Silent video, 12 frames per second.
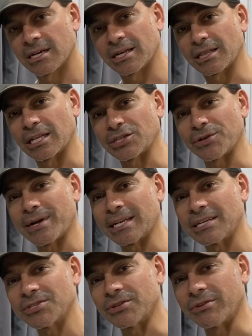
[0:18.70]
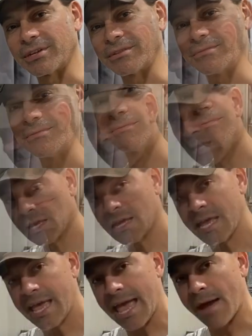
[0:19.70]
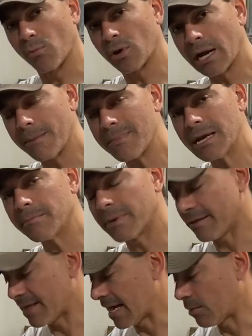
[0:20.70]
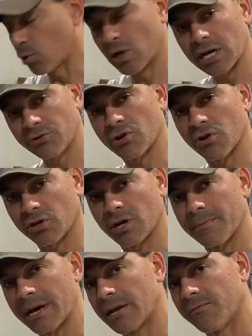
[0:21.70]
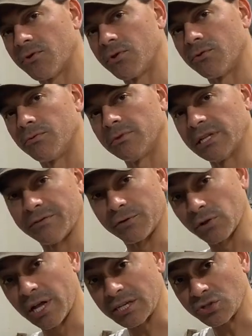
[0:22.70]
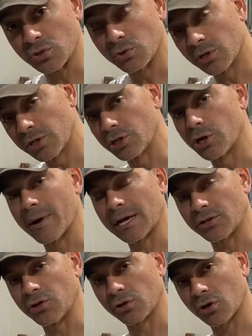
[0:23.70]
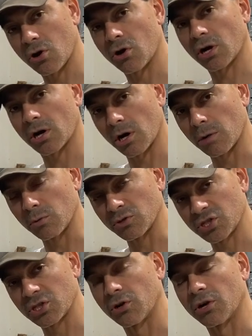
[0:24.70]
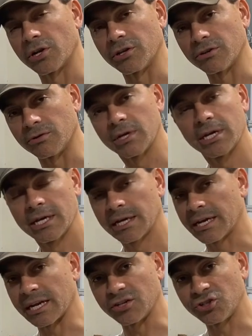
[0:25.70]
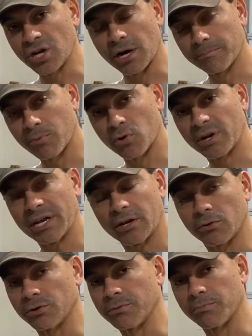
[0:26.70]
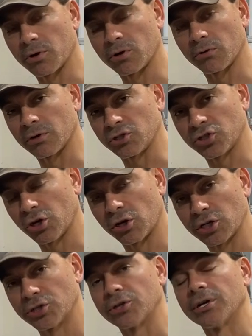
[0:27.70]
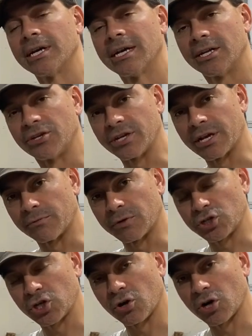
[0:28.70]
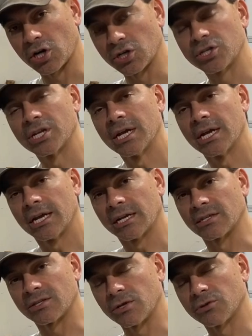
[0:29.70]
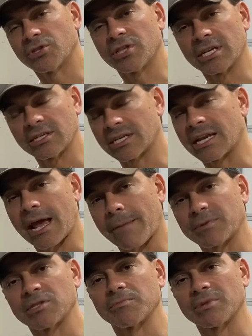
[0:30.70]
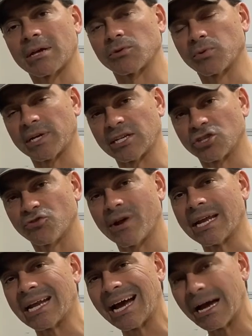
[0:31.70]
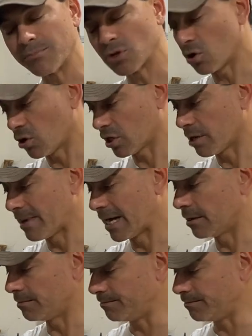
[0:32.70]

Let's go ahead and get started. And what I mean by that, we're not talking about if you leave your lights on, you go out to your car, car won't start, you get a jump on it, or you put it on a charger, you get it recharged, because those things can happen sometimes where it gets drained. I'm talking about